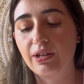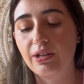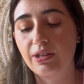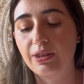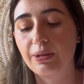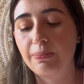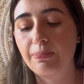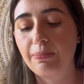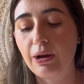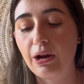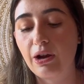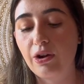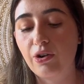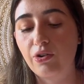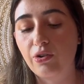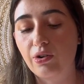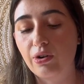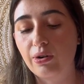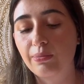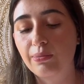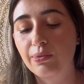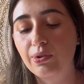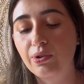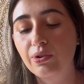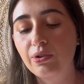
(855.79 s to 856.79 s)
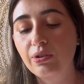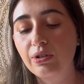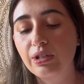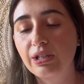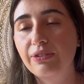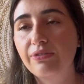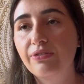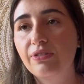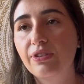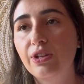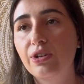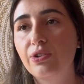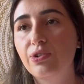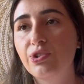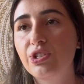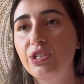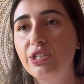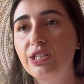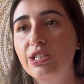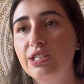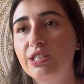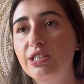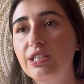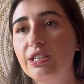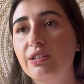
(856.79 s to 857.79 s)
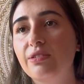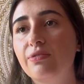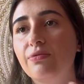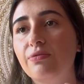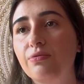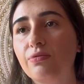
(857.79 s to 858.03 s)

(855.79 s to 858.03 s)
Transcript: the paranormal, even though she doesn't